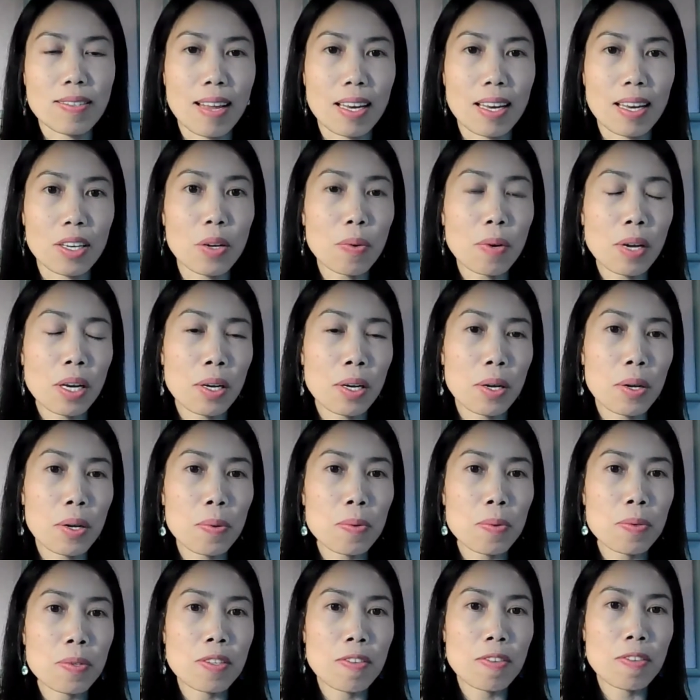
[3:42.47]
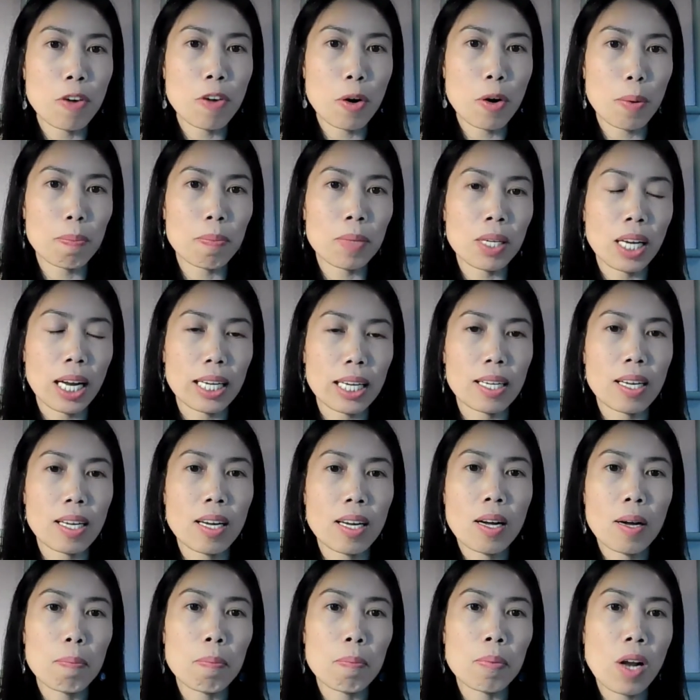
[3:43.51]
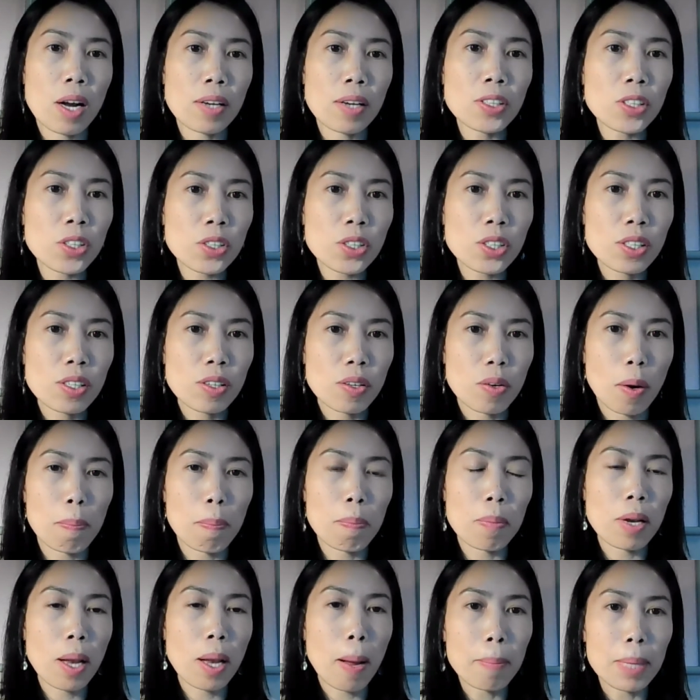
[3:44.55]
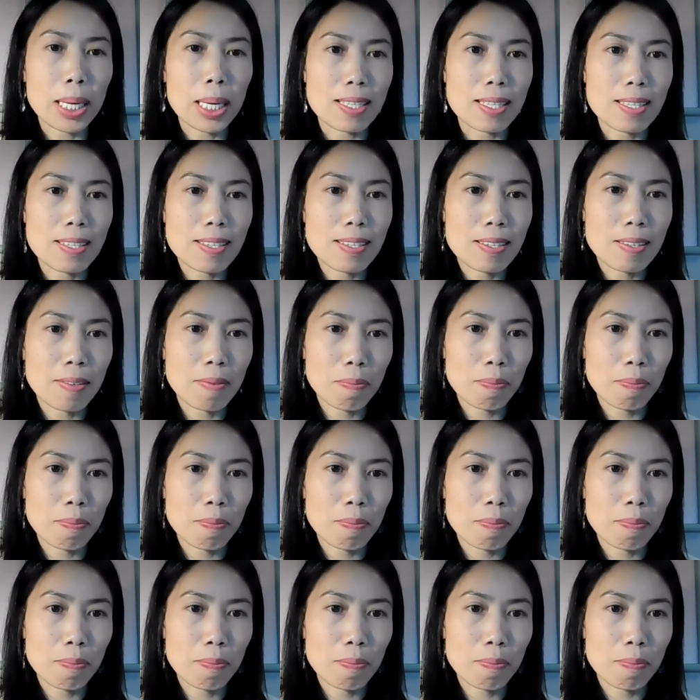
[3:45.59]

then you can use a verb like plunge or plummet.